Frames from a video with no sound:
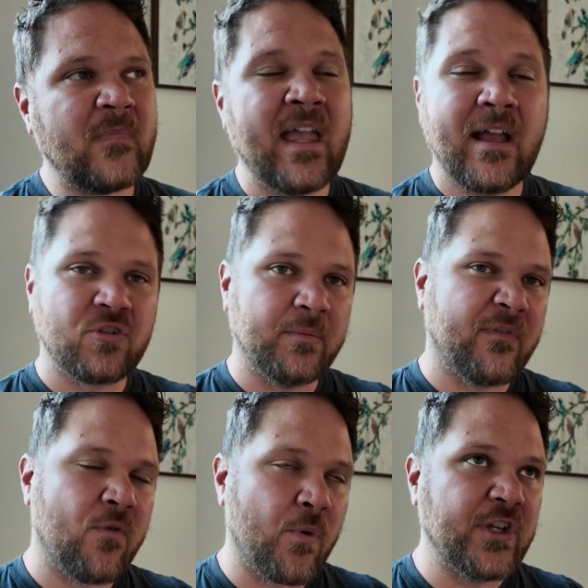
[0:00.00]
Actually,
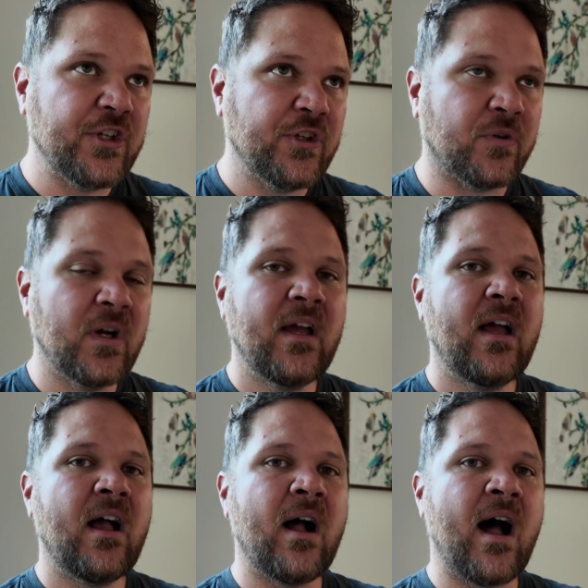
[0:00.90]
before we do,
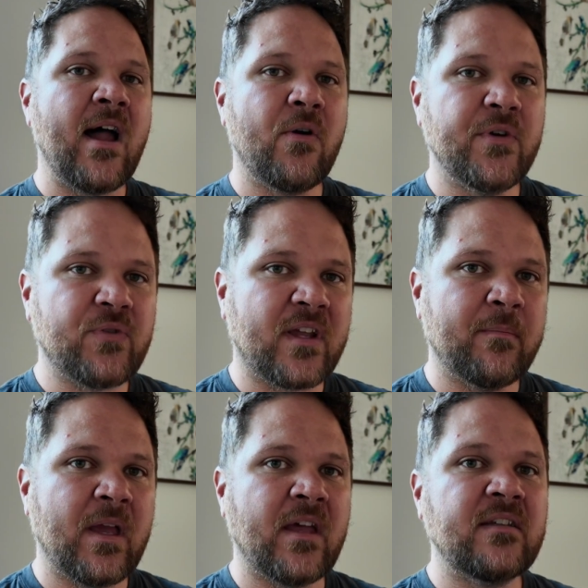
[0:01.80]
I always
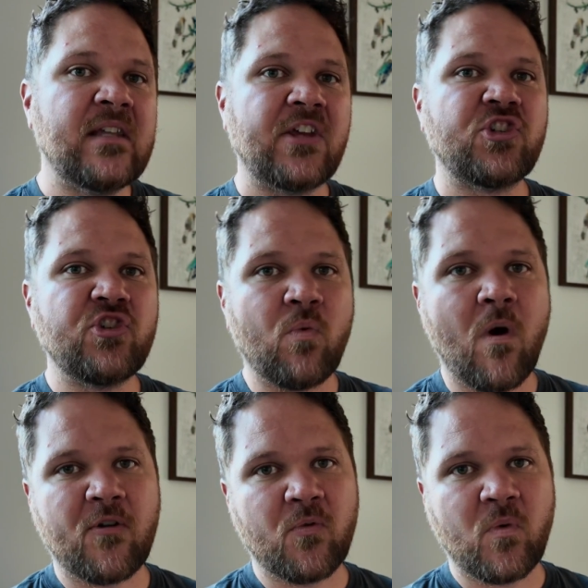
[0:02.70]
recommend test your
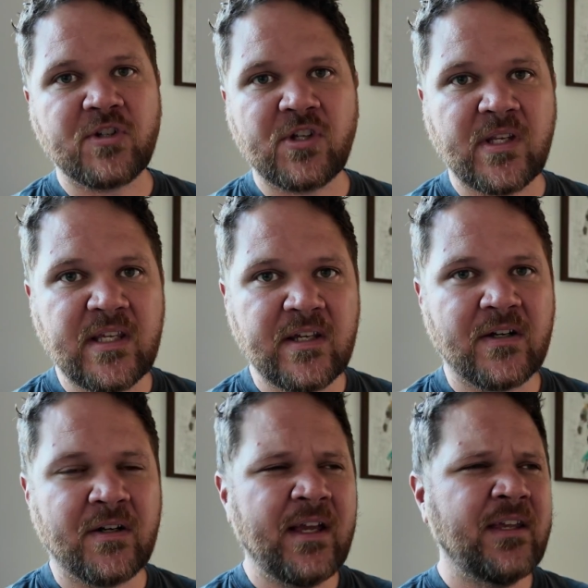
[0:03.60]
water once a
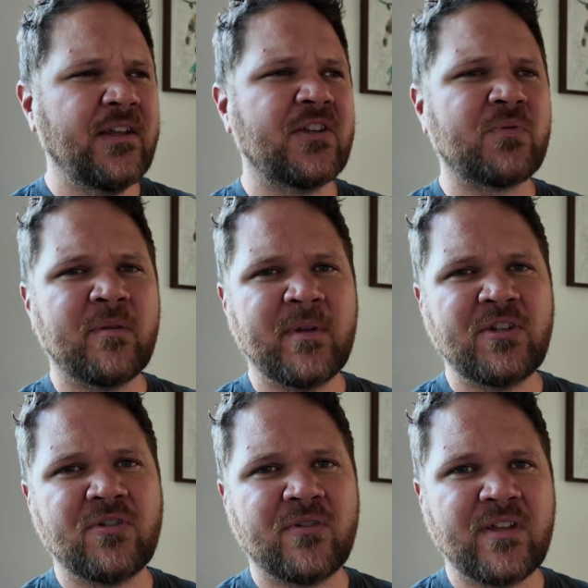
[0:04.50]
year. You just want to make
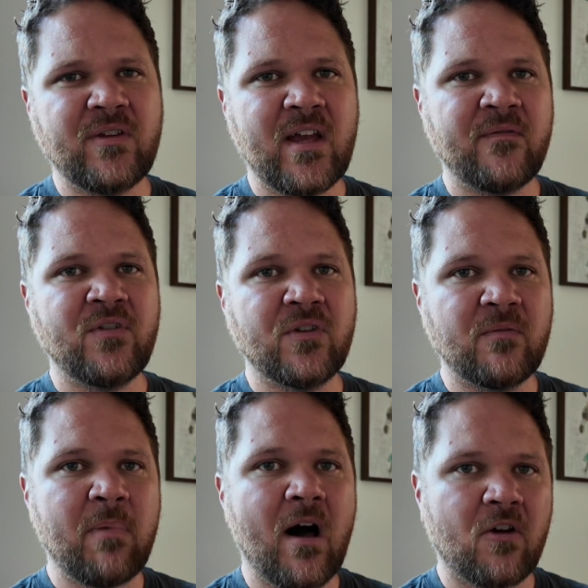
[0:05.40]
sure that you have
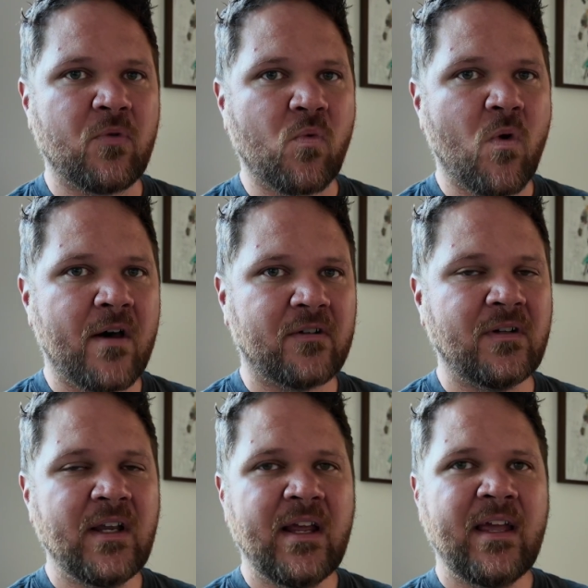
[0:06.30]
good potable
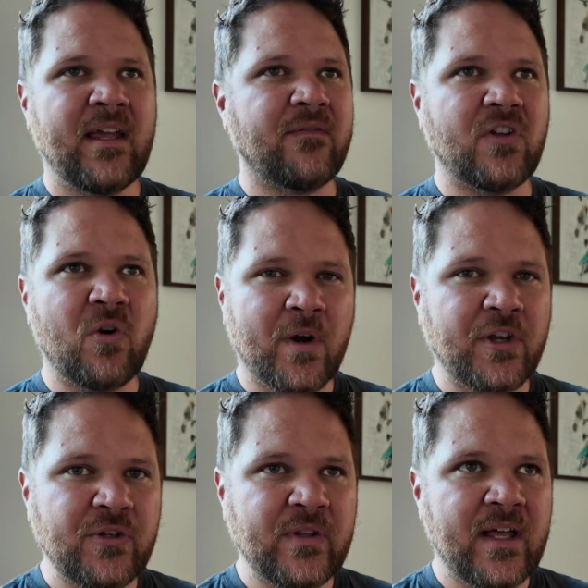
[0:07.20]
water. If you don't want to
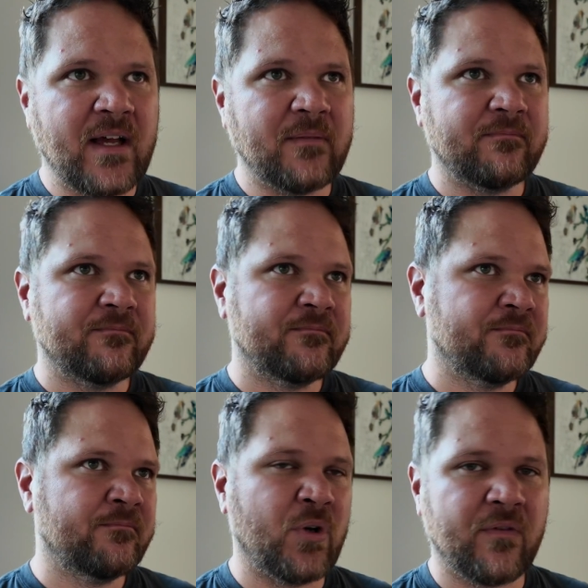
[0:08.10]
do that,
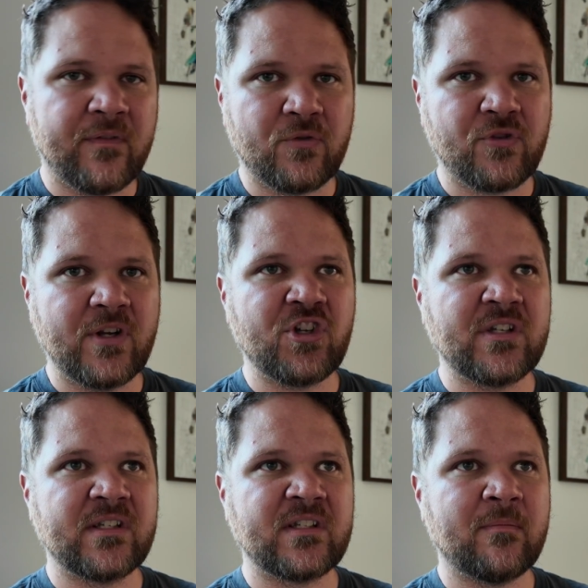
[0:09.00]
put a filtration
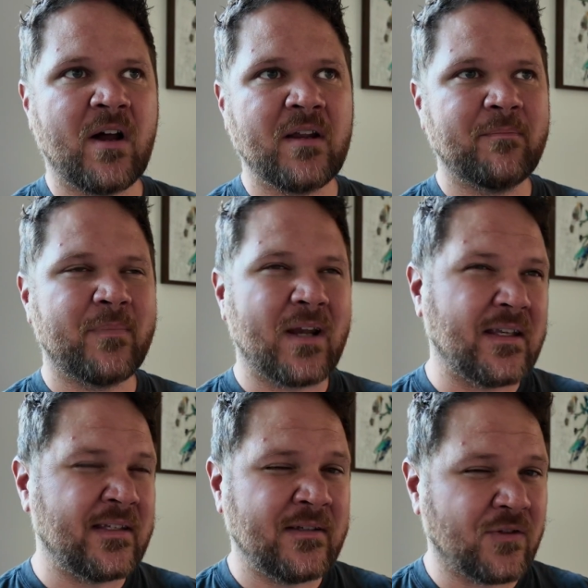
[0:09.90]
system on it, but
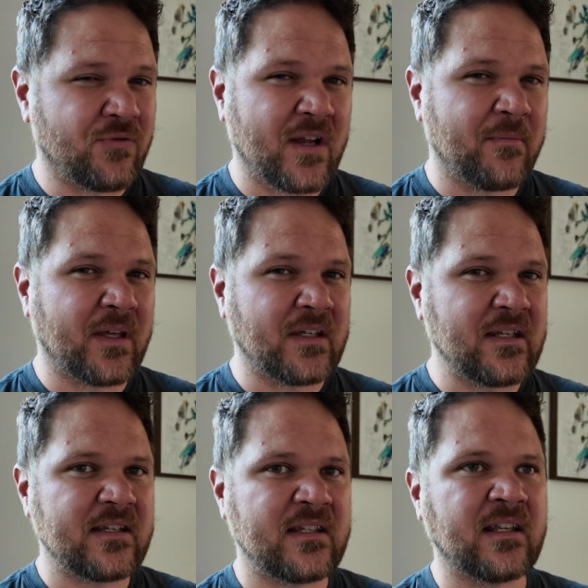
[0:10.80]
I'd still recommend
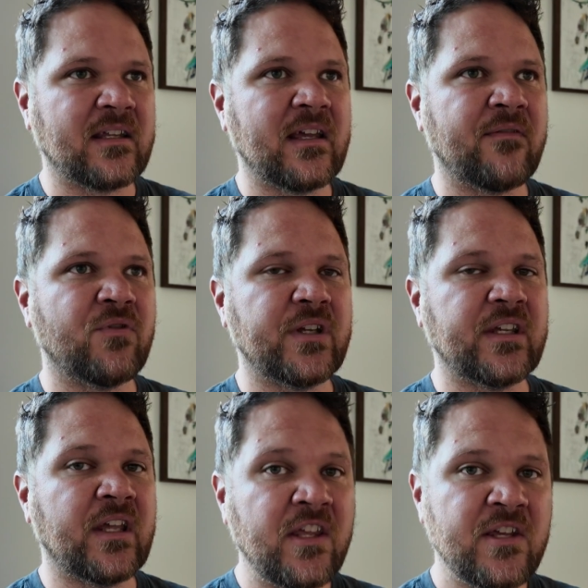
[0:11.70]
testing it
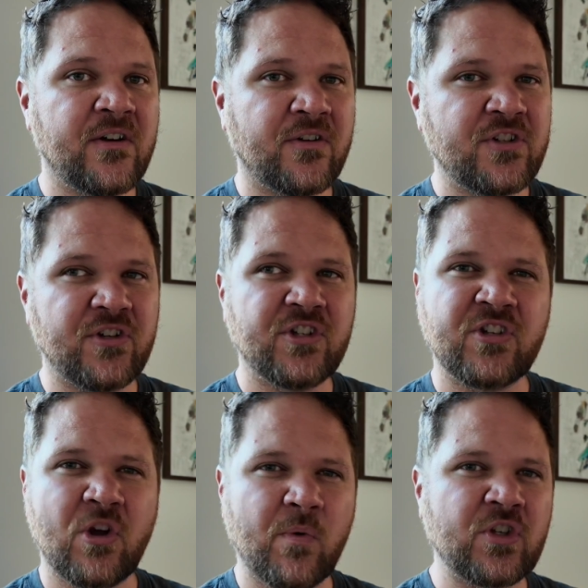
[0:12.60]
every year so you just
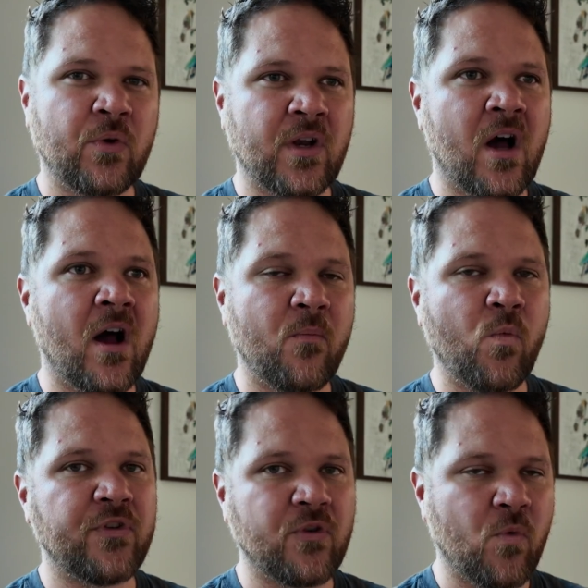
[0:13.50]
know what's going on
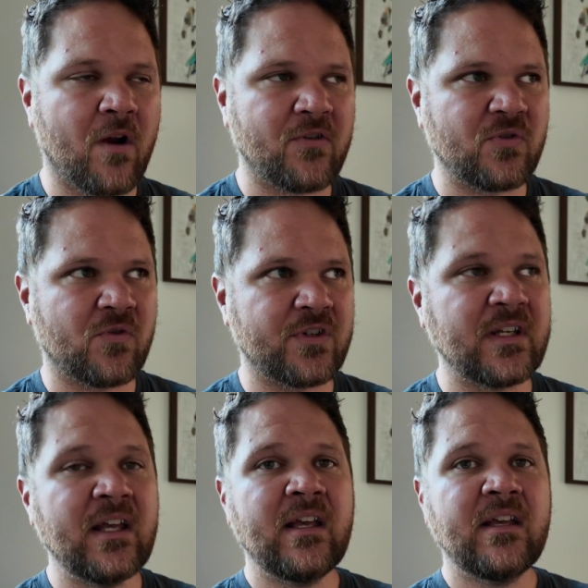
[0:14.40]
with your water source.
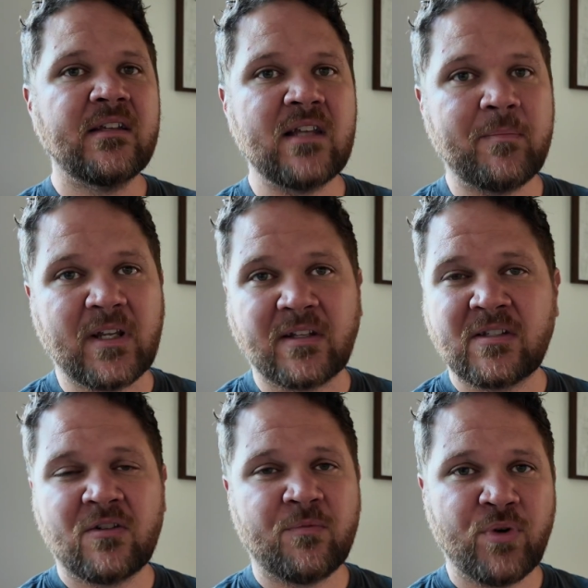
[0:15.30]

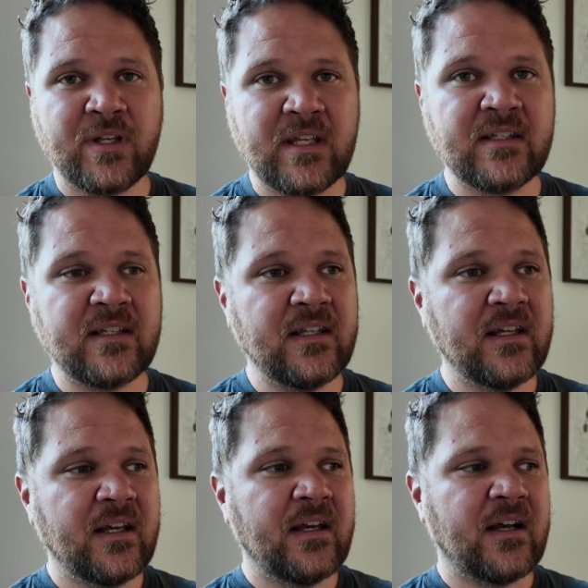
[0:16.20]
Septics, they're pretty easy.